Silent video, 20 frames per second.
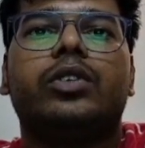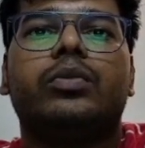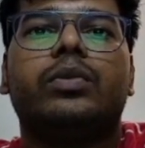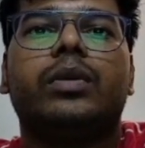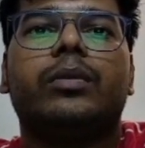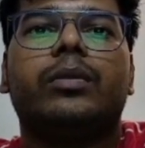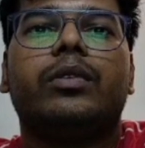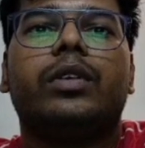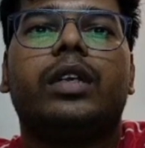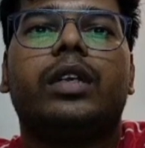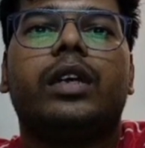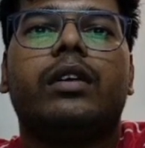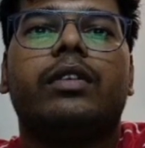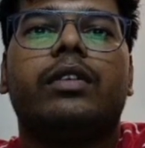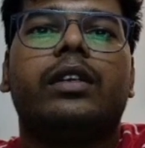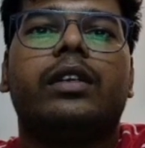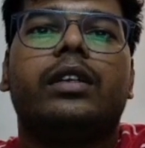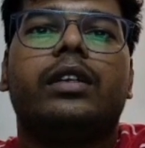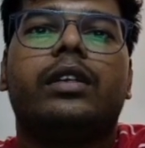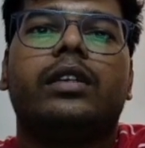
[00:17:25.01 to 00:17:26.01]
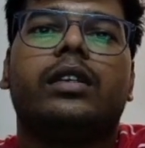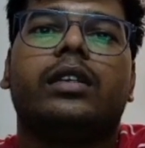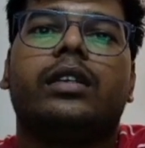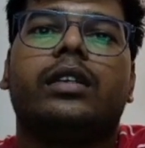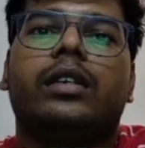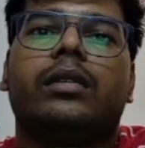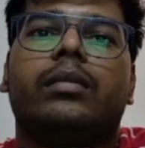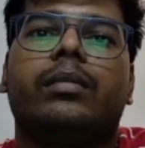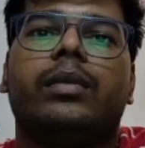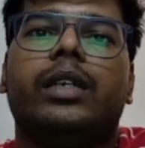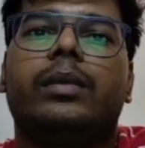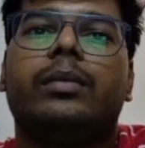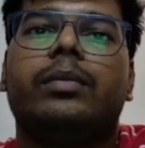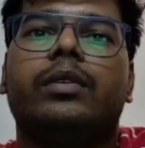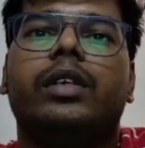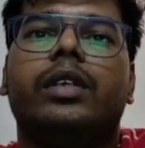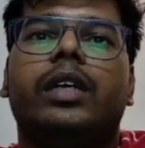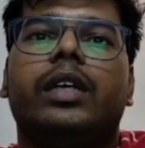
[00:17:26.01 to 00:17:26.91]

those people who are having multiple